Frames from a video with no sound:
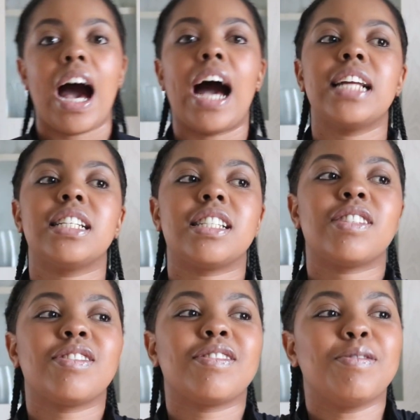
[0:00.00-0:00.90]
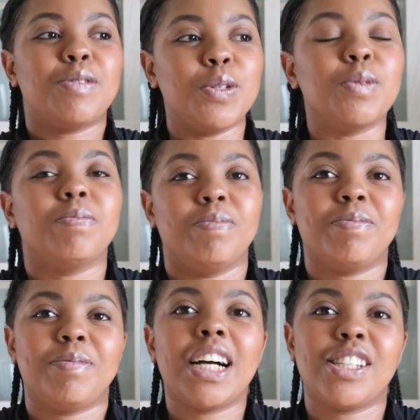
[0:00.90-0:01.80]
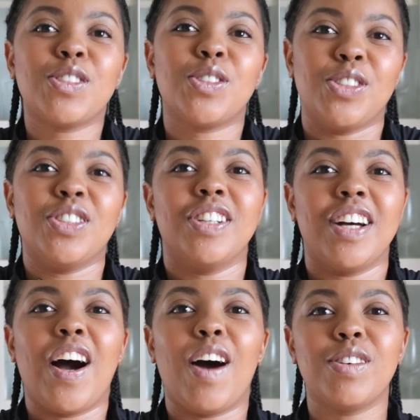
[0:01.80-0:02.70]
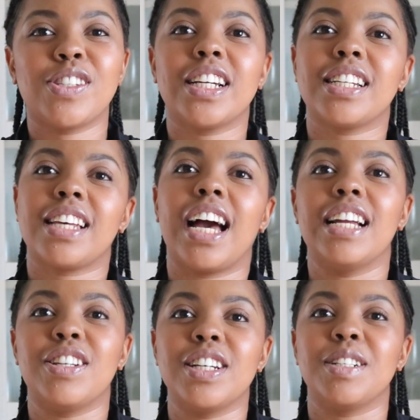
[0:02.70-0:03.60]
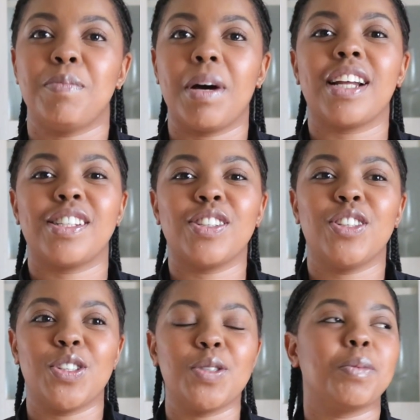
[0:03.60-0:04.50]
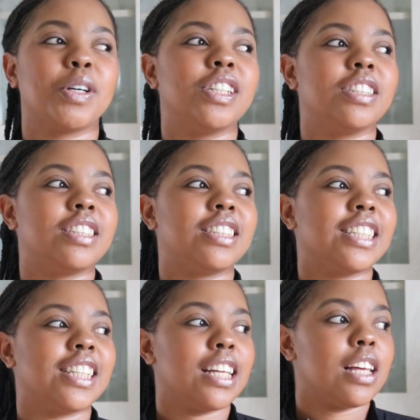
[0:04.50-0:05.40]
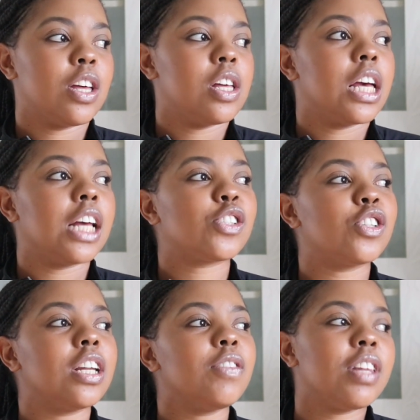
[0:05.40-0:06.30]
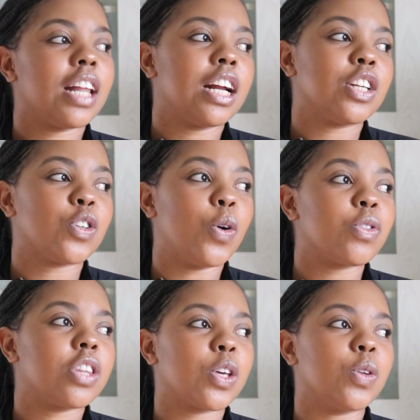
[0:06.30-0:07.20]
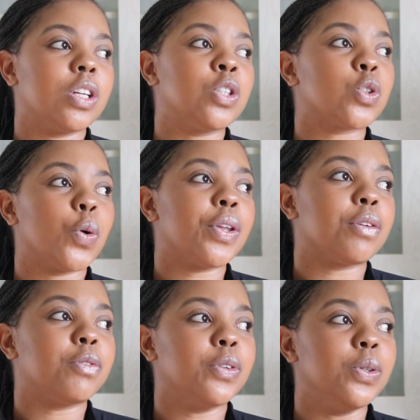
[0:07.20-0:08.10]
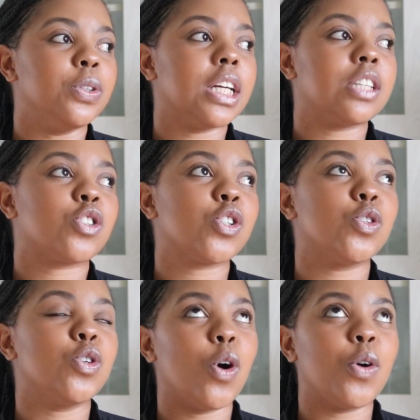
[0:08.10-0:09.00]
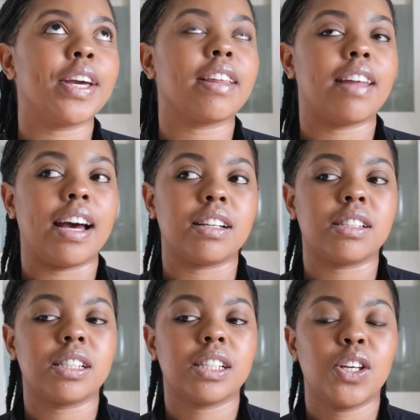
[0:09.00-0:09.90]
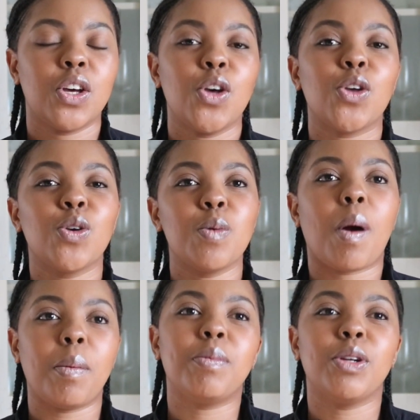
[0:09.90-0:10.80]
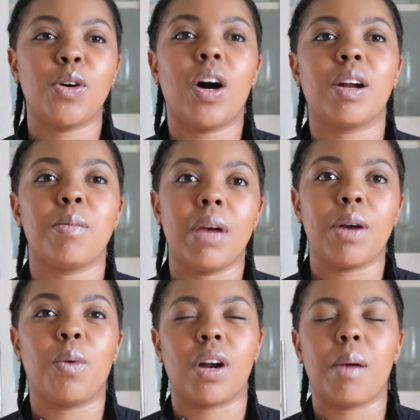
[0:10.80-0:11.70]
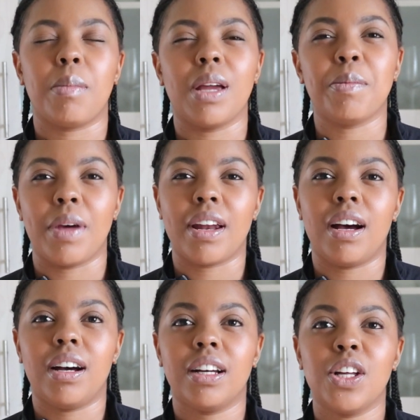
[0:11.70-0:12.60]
I do. I still do. I was going to say I did, but I still do because it's not even that I don't think you'll enjoy the food. It's just knowing that you probably know how to make what I made better.